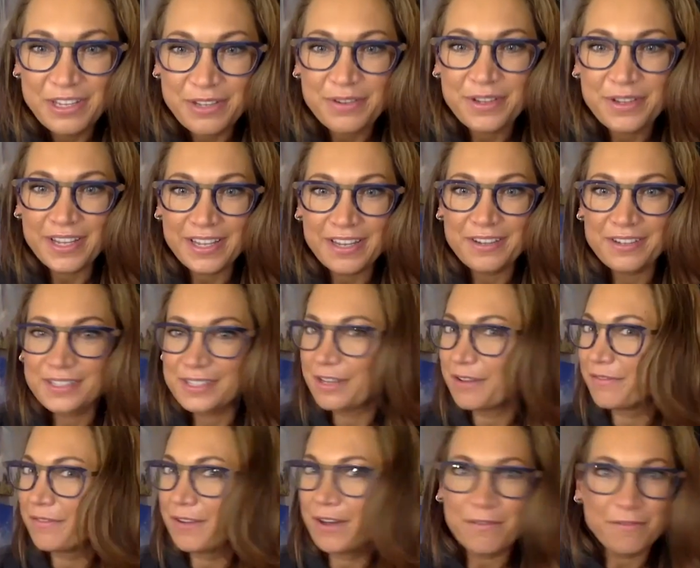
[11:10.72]
You can get
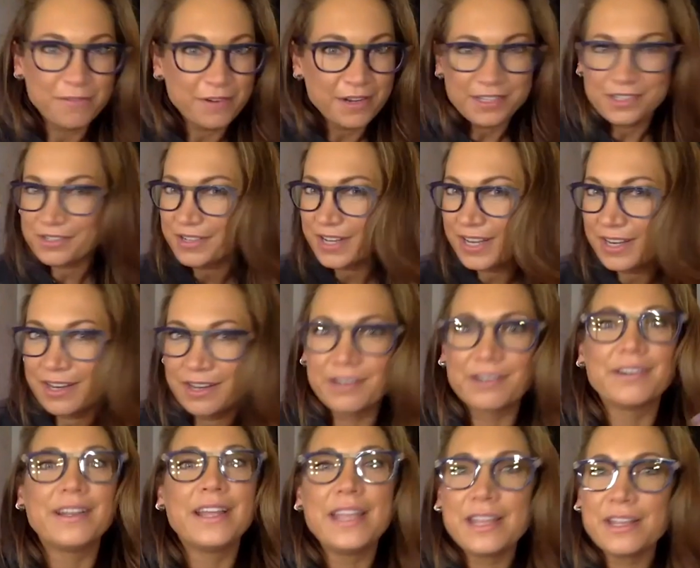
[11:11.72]
yourself all frustrated
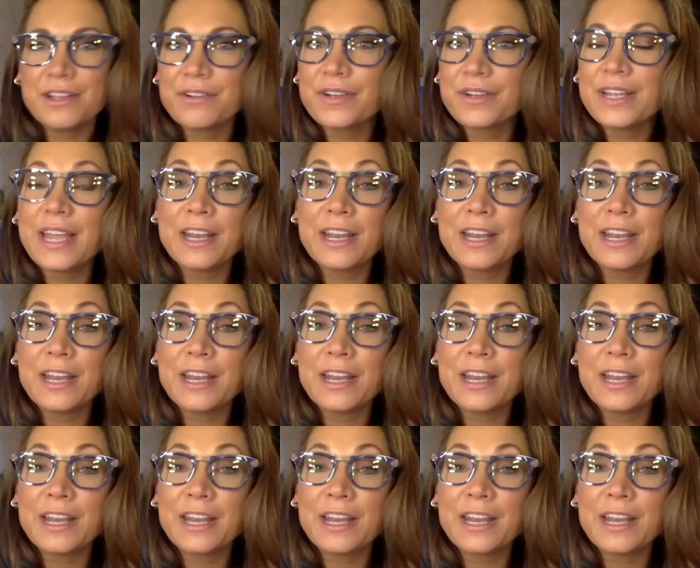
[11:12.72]
or angry,